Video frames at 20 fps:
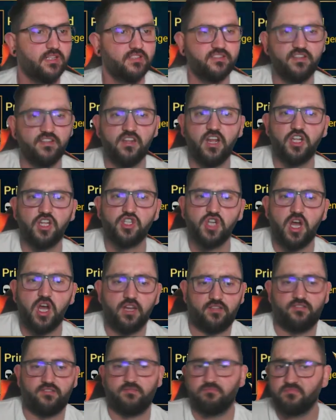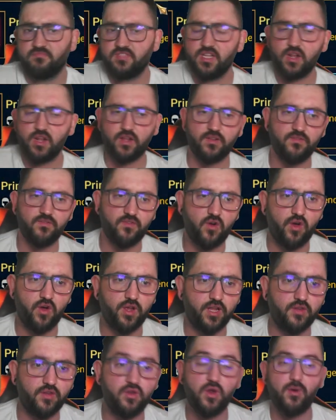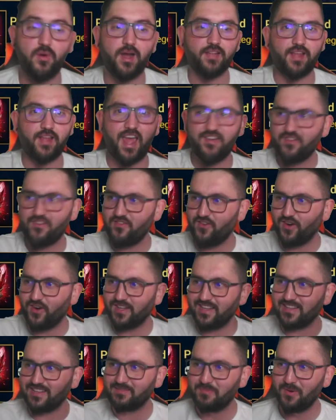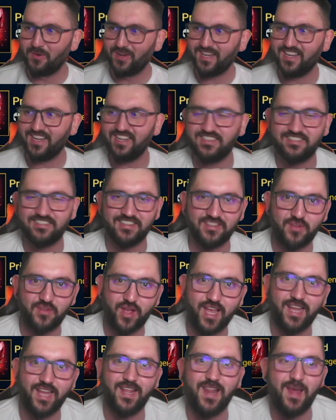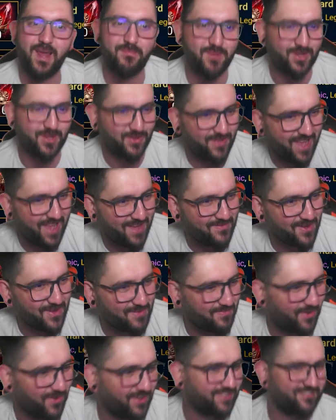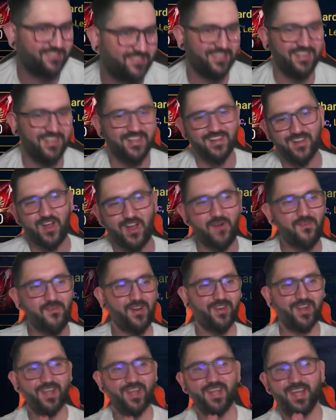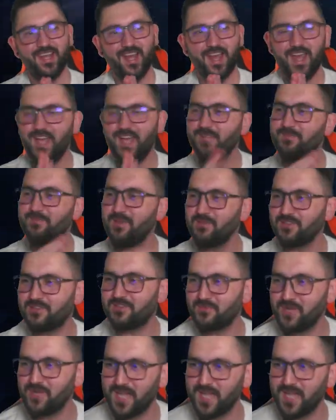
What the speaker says: still got shots. Still got a void. You know what? I have a void. Let's pull it. Let's see. Do I get an epic to get more points? Come on. Hit me with